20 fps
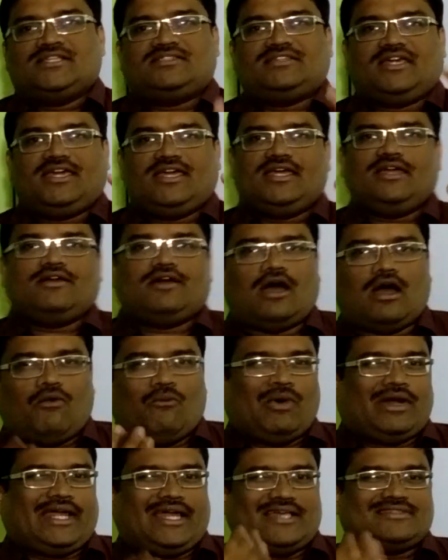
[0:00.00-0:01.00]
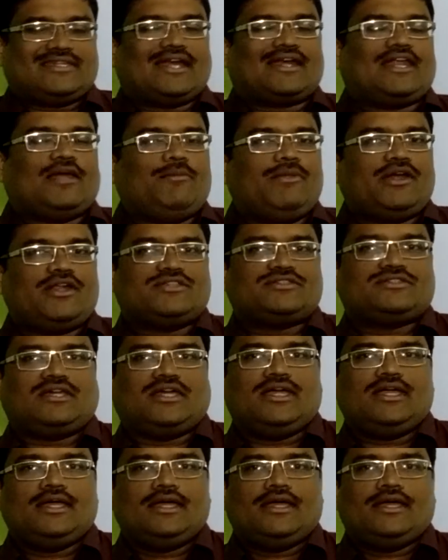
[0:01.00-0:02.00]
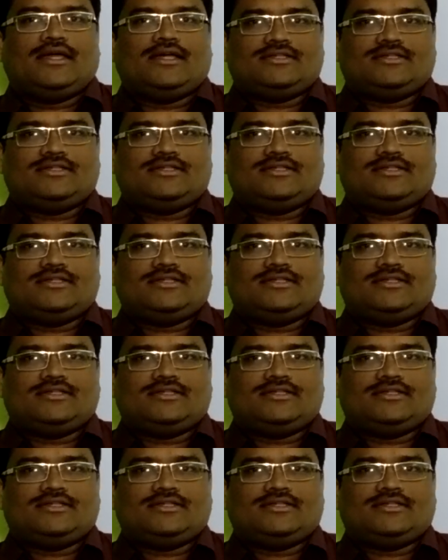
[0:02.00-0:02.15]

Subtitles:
Say what exactly I mean to say.